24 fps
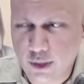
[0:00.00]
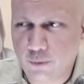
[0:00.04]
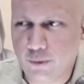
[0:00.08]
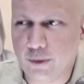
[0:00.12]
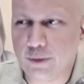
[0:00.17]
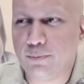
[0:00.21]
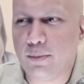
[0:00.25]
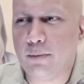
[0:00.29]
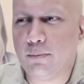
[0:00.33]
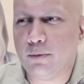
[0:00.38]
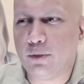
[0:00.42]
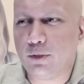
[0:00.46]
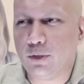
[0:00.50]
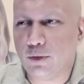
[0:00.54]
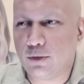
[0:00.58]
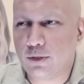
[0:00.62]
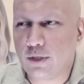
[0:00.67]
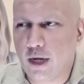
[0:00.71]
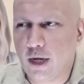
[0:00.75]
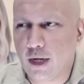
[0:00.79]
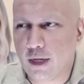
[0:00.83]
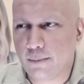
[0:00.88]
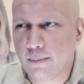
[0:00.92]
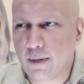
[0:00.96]
which people don't
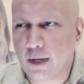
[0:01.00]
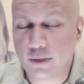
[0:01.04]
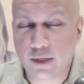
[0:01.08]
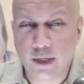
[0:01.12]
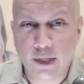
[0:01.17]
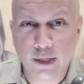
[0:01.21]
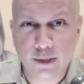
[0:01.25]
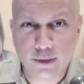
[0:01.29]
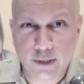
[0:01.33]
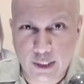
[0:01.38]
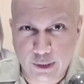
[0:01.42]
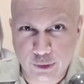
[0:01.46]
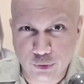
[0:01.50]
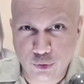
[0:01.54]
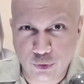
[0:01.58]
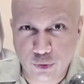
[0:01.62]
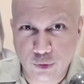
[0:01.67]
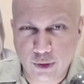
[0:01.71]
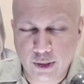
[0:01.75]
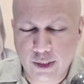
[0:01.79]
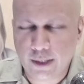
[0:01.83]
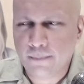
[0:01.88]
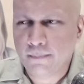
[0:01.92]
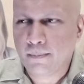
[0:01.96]
talk about. They
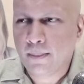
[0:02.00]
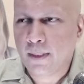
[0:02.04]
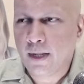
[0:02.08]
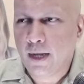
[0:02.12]
should.